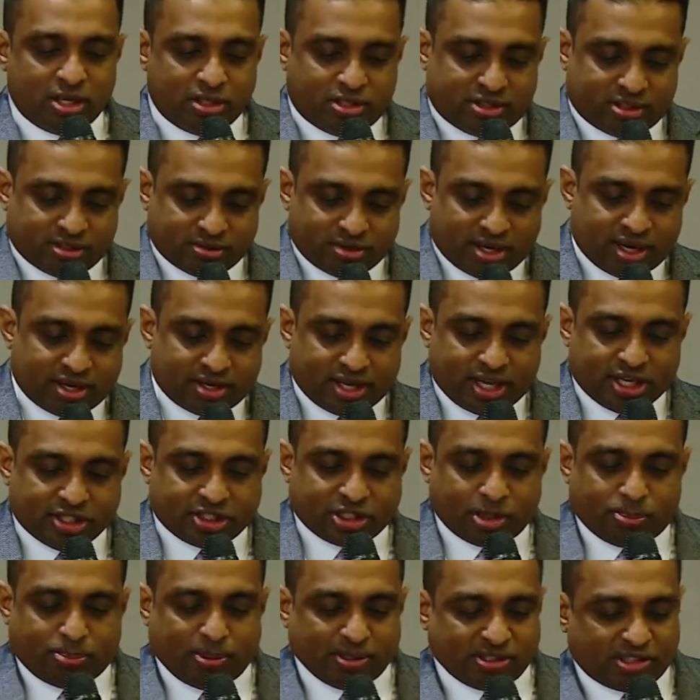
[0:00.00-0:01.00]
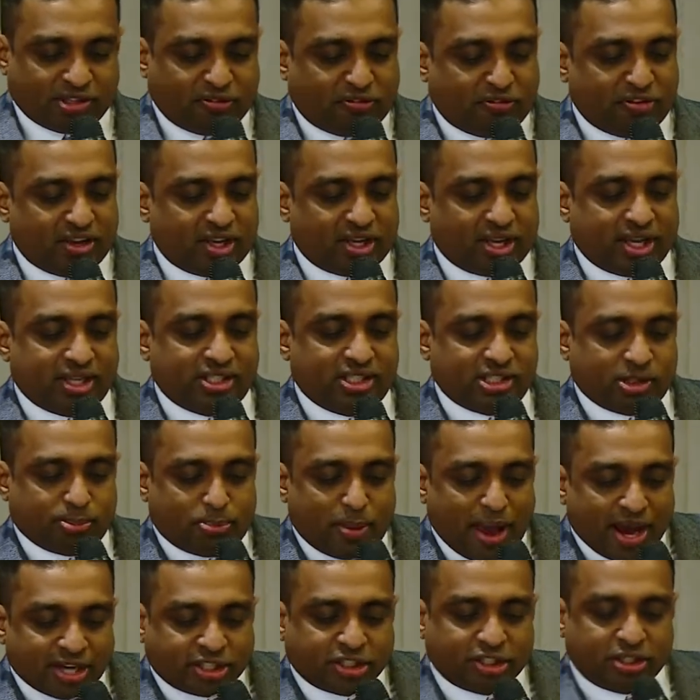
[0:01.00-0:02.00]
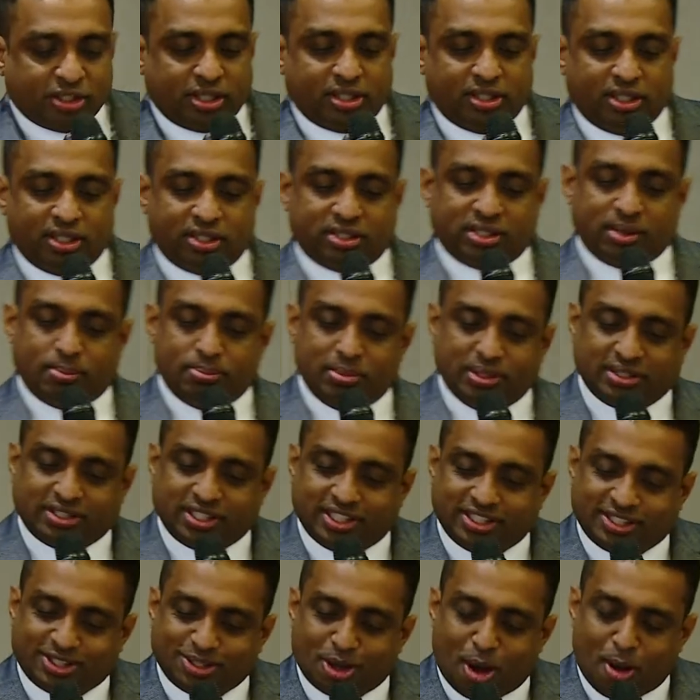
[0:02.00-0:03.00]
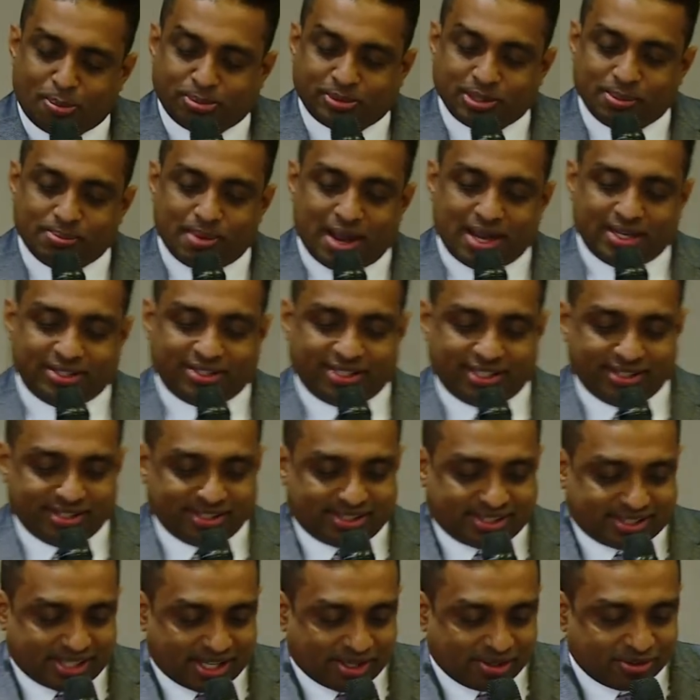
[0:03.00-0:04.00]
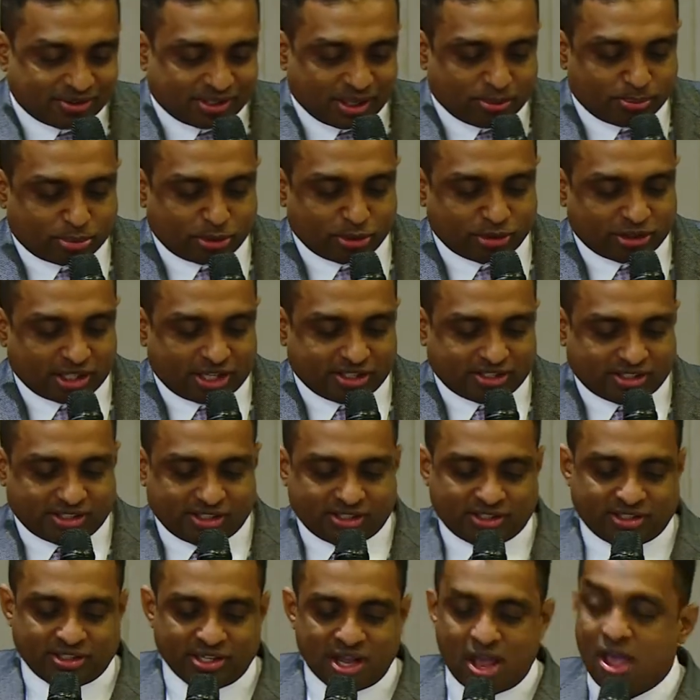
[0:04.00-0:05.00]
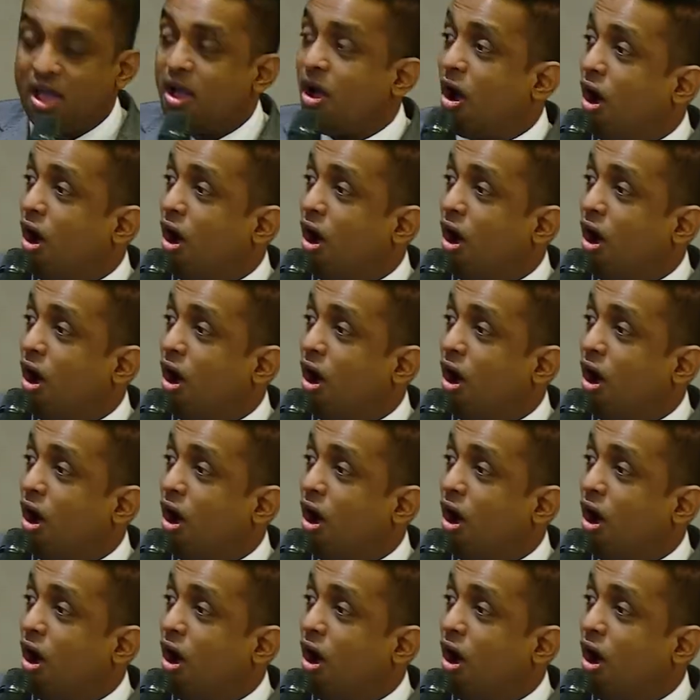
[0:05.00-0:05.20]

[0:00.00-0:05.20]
throughout Asia Pacific, and is passionately committed to optimizing the sales and processes